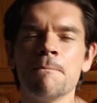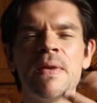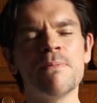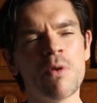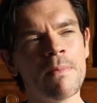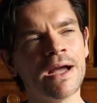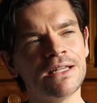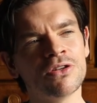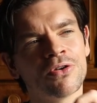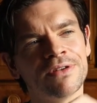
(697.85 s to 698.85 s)
People
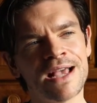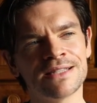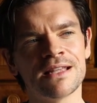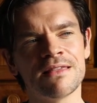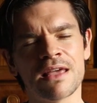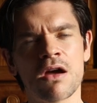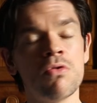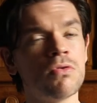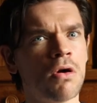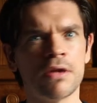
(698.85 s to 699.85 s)
might not necessarily think,
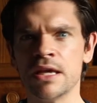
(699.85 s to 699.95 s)
oh God,